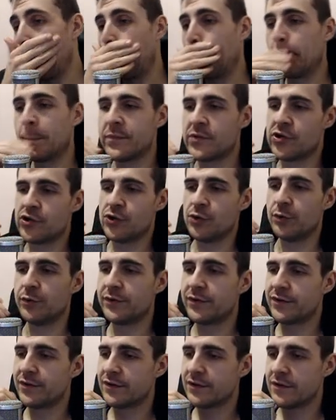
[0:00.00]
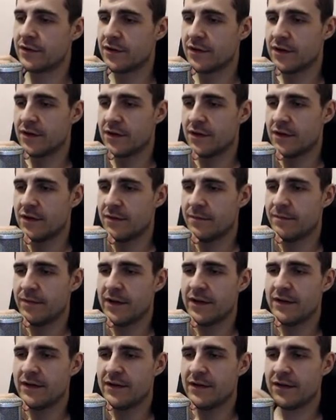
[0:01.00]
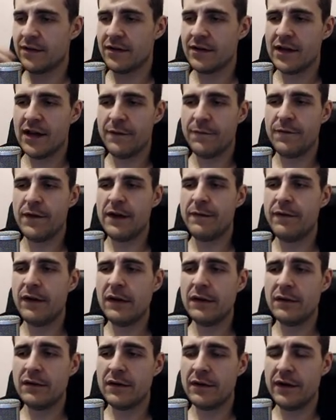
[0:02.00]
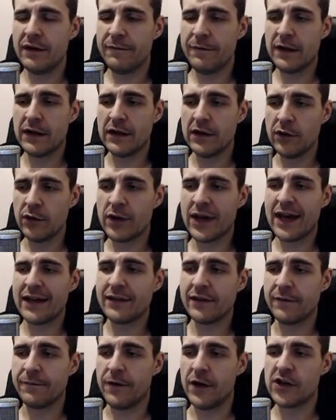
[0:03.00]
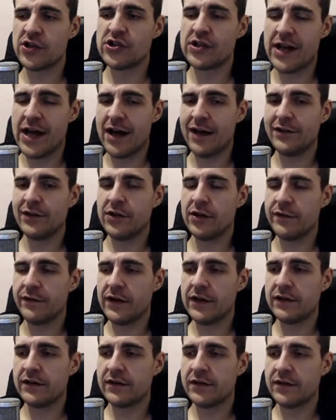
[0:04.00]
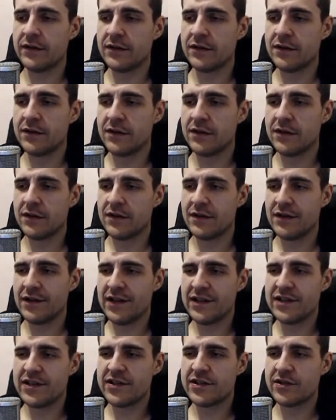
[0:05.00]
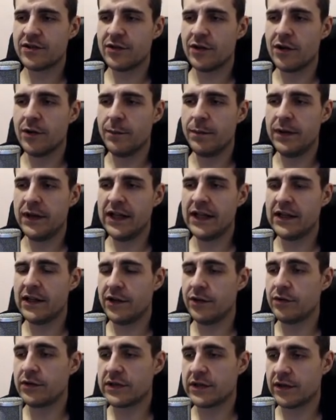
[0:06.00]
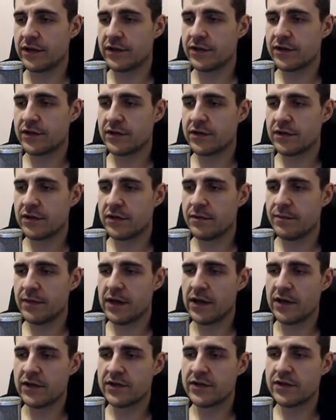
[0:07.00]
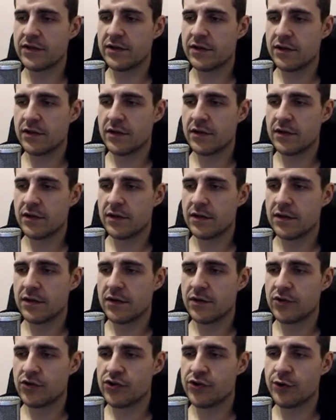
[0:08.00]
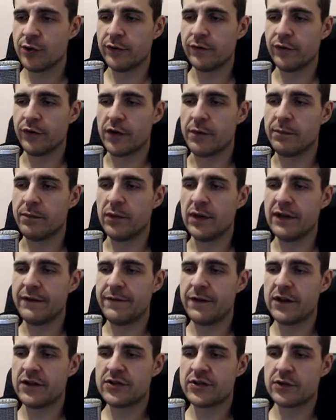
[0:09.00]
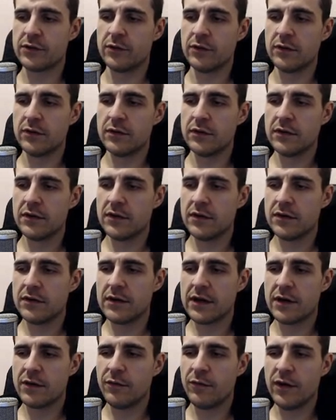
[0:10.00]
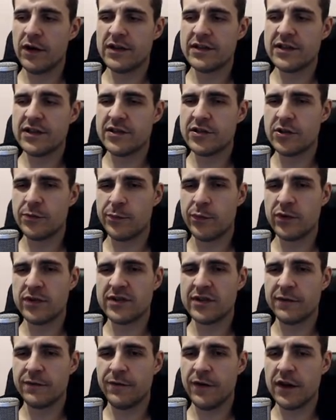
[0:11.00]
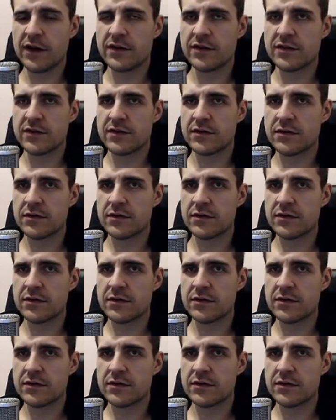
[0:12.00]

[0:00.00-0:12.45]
Shoot. But if we look at the functionality of it, this is completely useless, because shoot for a bully-free school. Like, what is this supposed to fix?